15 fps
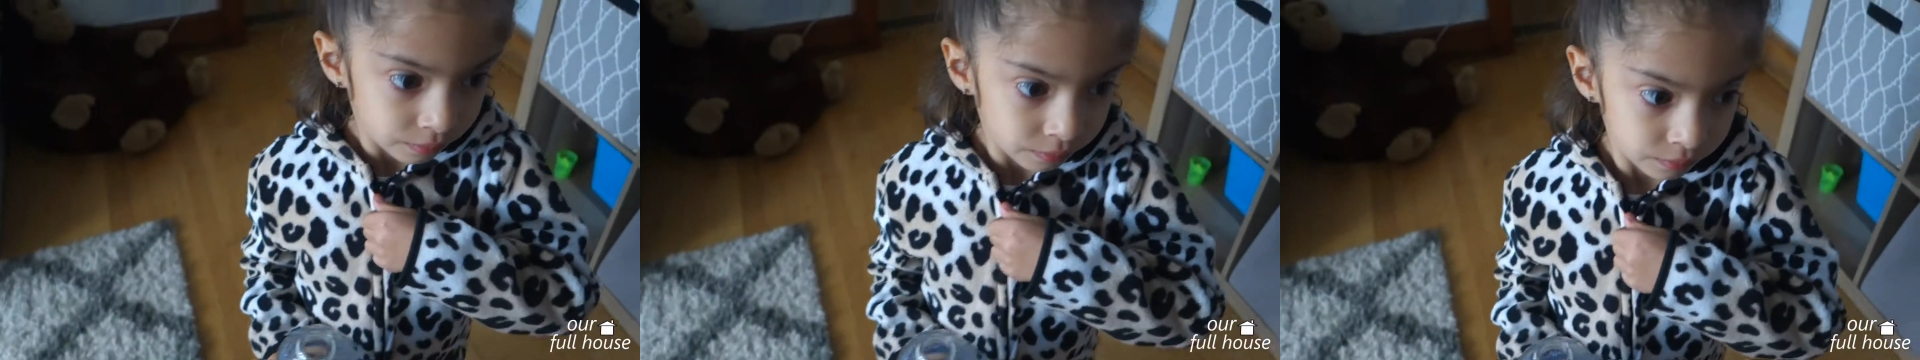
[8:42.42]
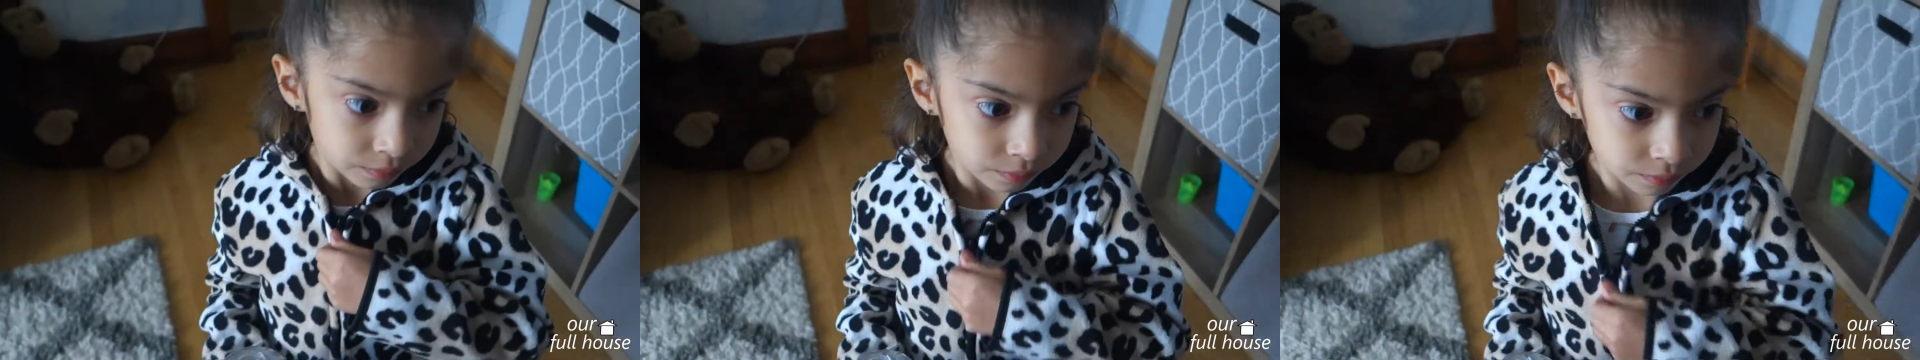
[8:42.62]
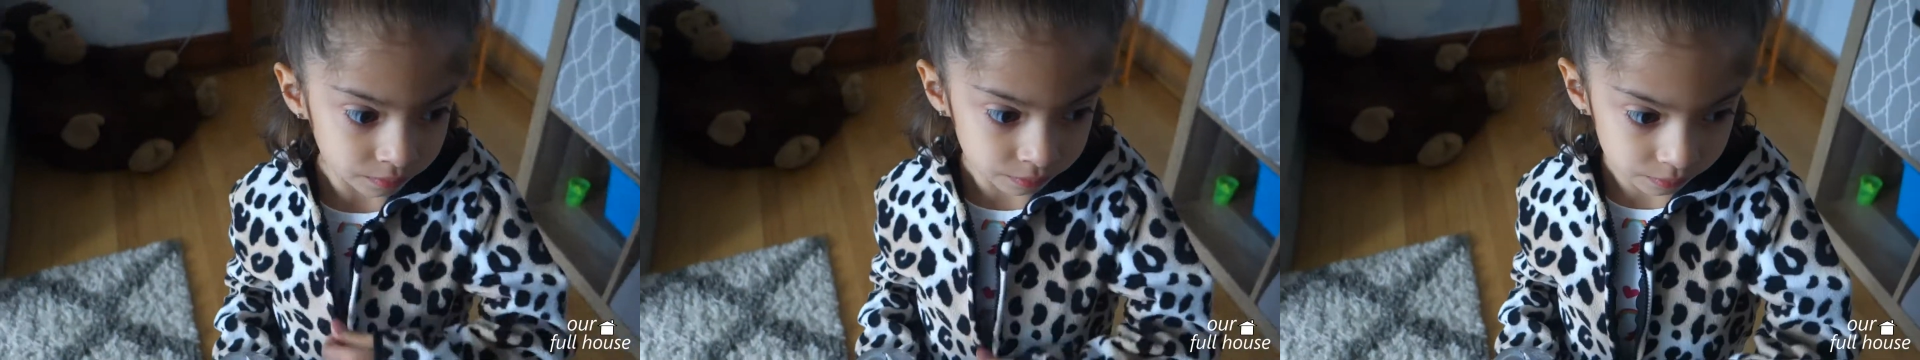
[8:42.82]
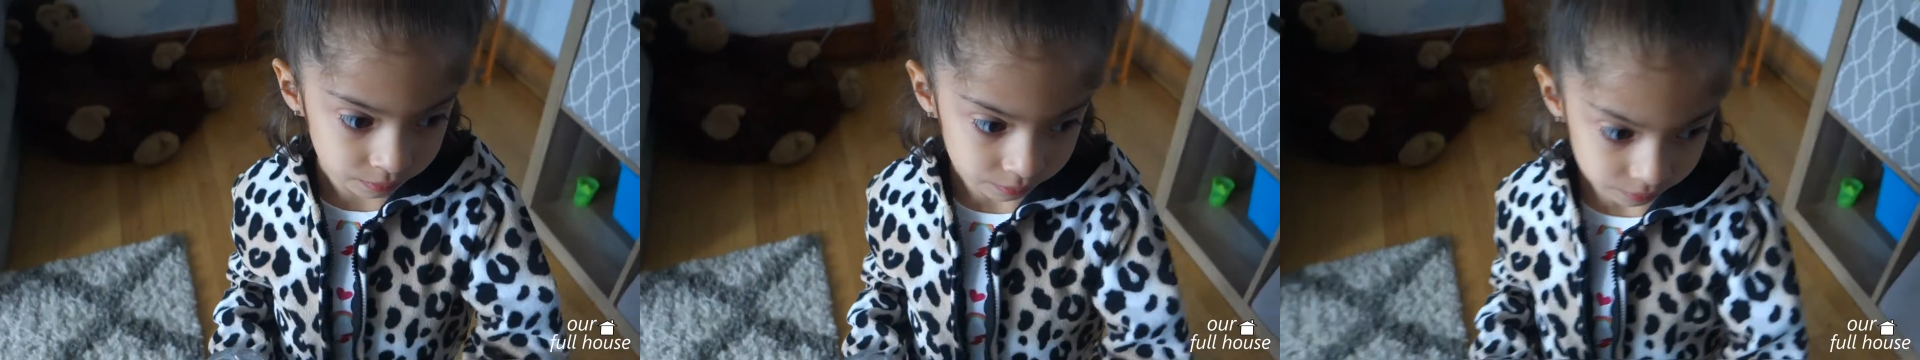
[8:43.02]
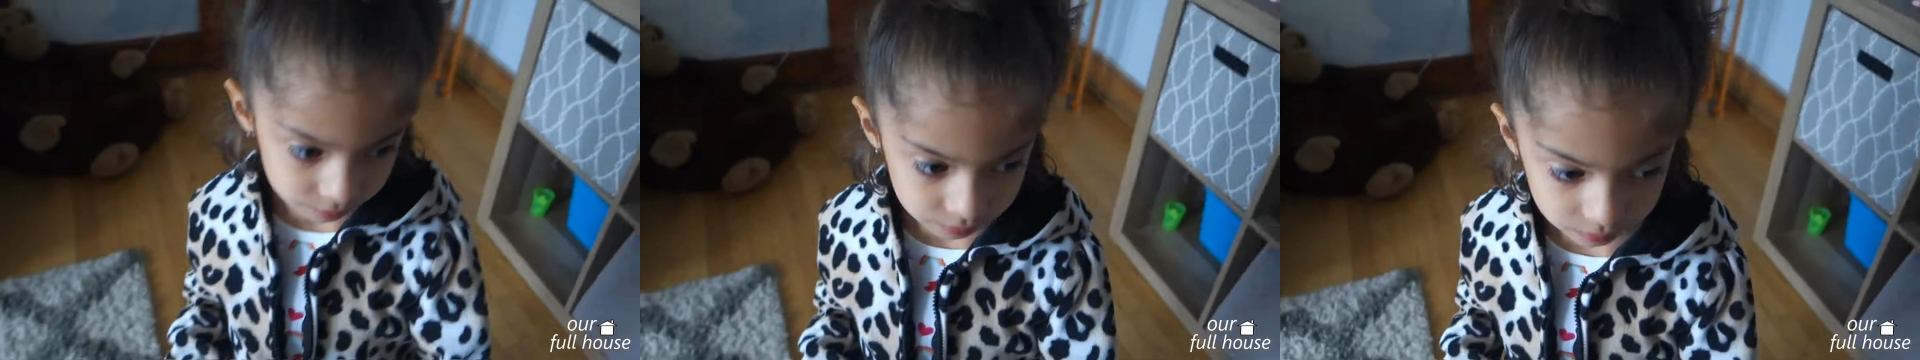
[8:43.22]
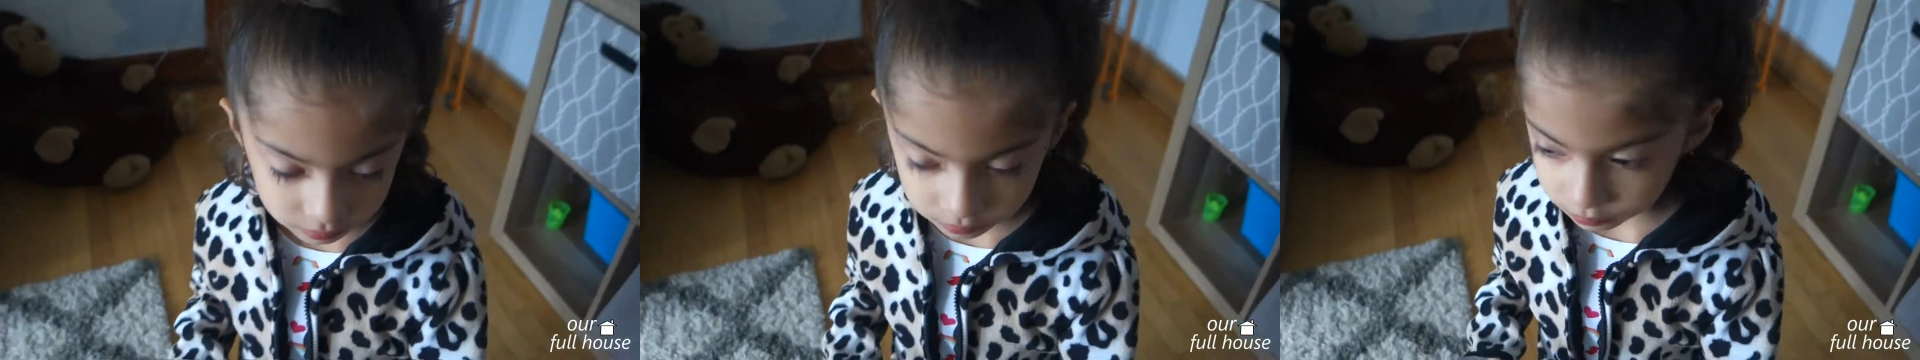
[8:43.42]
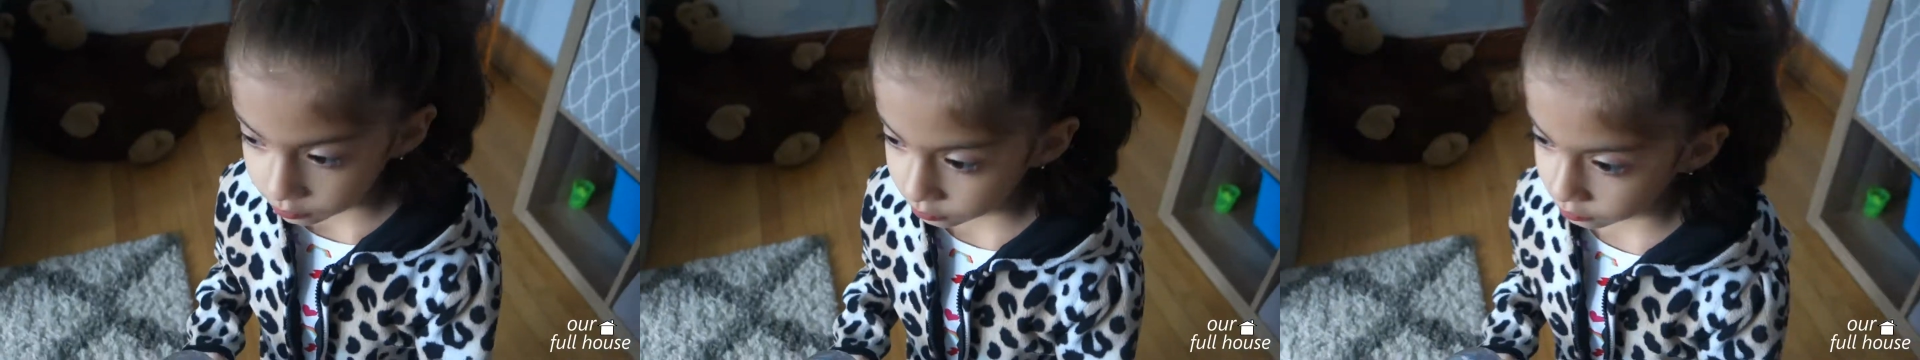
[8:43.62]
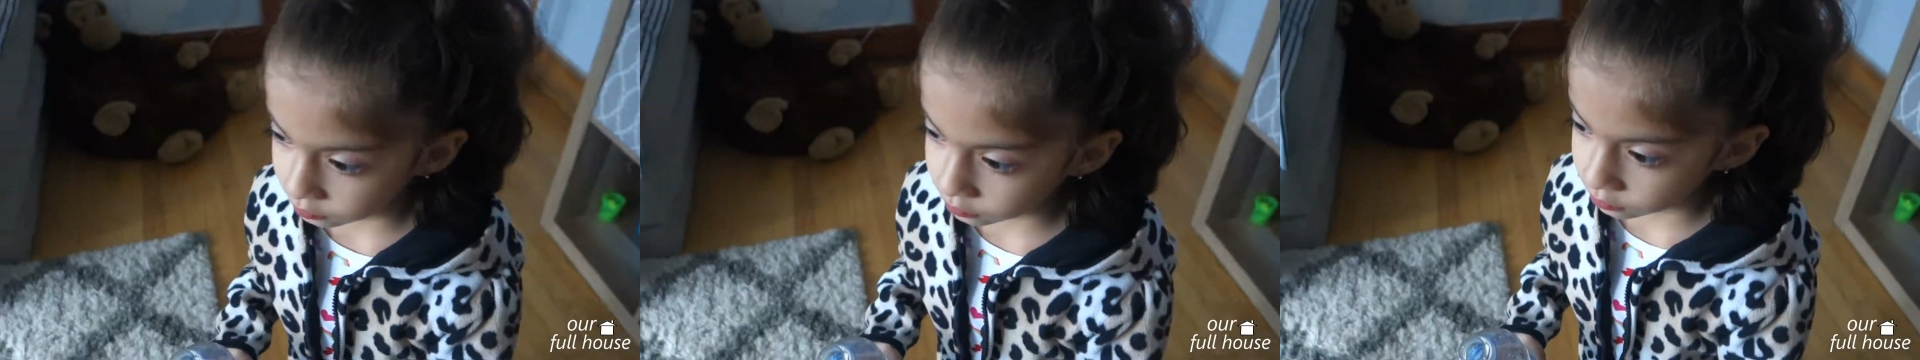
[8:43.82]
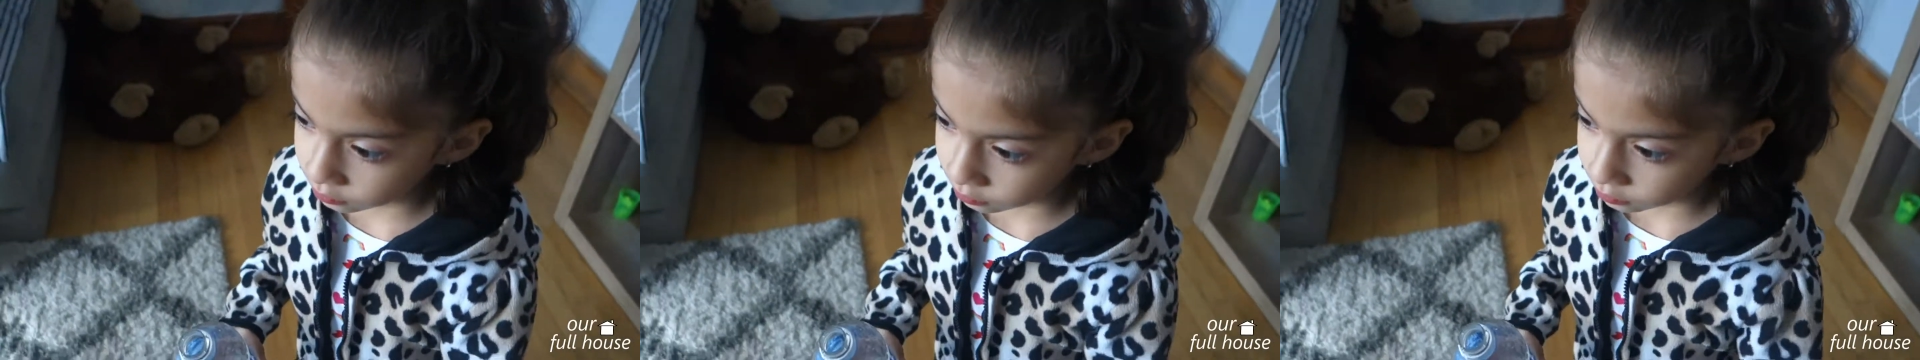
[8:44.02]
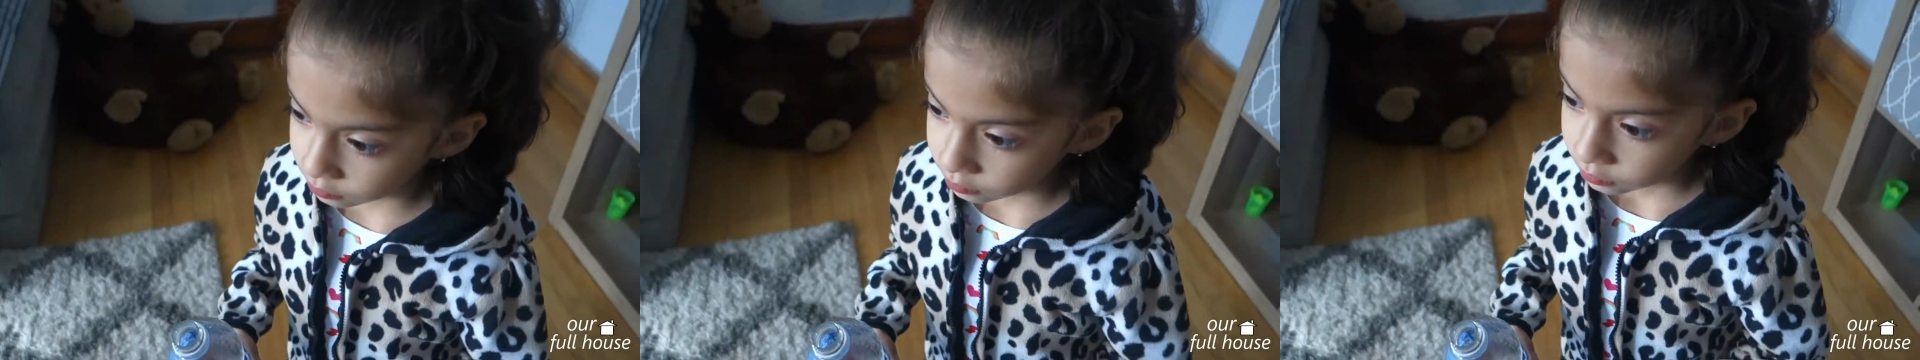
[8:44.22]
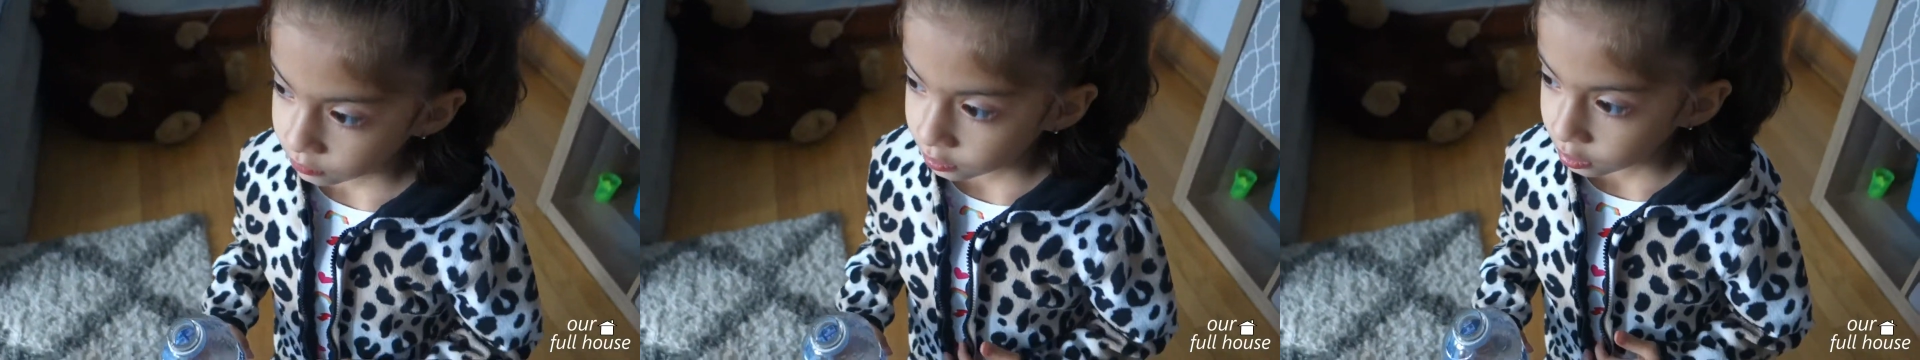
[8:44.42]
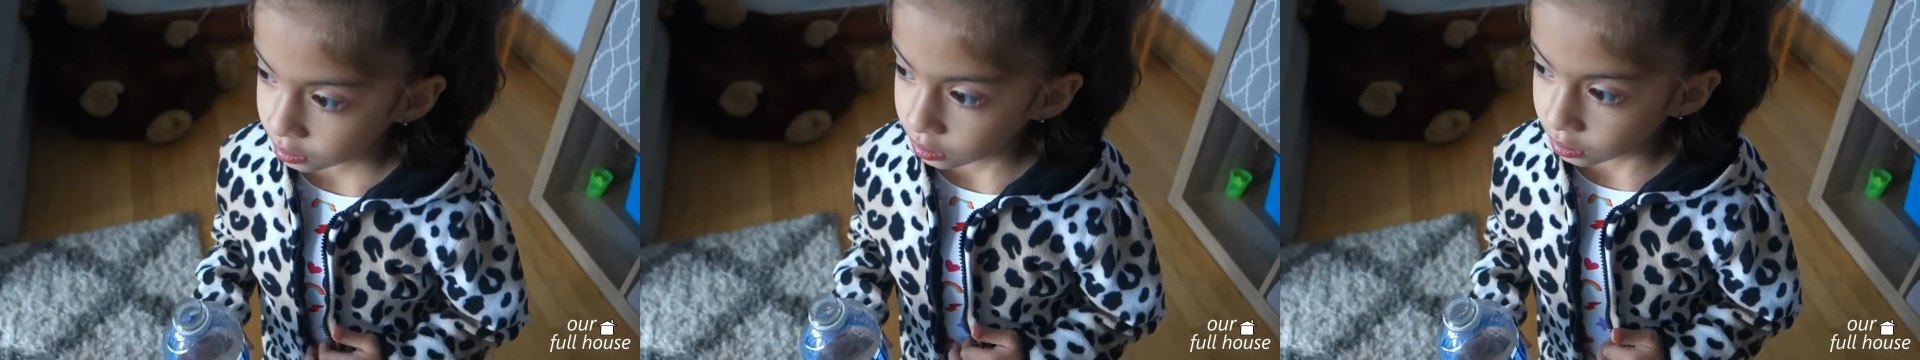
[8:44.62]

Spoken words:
and relax, because that's what we're going to do today, okay?